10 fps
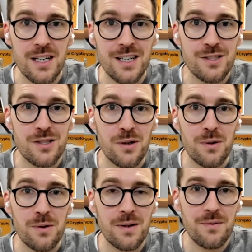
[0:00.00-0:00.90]

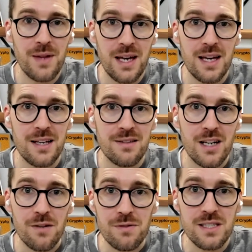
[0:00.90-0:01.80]
So they
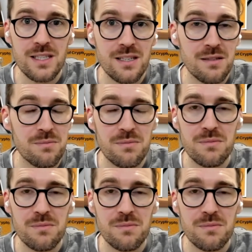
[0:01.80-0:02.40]
obviously